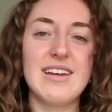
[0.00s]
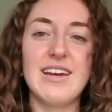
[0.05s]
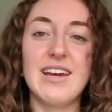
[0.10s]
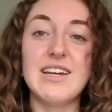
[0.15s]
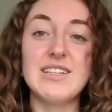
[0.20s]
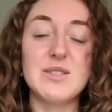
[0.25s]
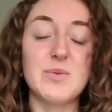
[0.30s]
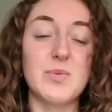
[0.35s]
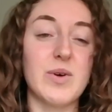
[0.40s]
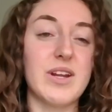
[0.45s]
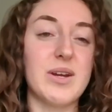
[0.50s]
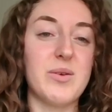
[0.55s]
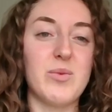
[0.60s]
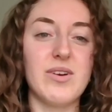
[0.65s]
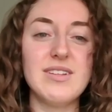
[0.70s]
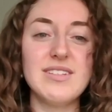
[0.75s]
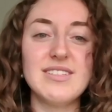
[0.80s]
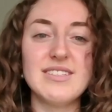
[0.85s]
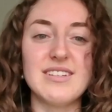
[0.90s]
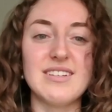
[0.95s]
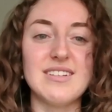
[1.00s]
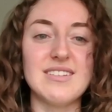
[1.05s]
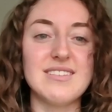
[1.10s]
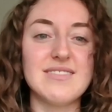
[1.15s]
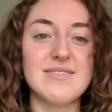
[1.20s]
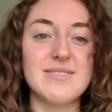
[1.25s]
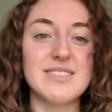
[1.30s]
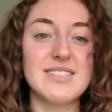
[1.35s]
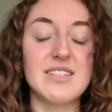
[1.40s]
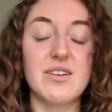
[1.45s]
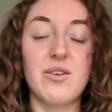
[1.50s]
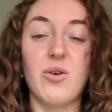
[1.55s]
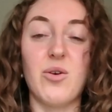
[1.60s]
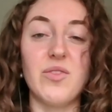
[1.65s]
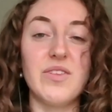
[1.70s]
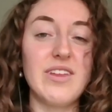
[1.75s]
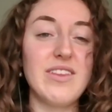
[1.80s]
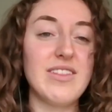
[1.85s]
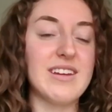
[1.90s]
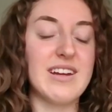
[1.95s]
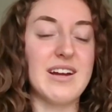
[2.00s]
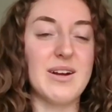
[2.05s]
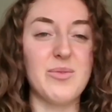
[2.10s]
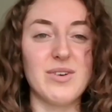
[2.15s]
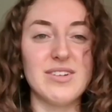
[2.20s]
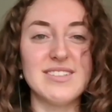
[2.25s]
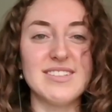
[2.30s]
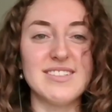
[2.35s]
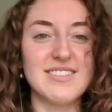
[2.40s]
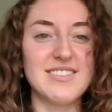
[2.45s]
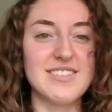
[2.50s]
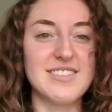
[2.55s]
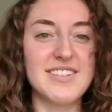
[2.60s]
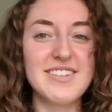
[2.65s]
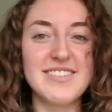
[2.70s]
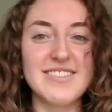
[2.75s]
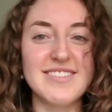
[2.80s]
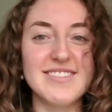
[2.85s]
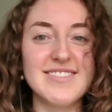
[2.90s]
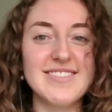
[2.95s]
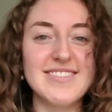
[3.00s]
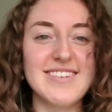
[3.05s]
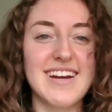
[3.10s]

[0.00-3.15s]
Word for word: It's what I wanted. It's the only thing I wanted to do.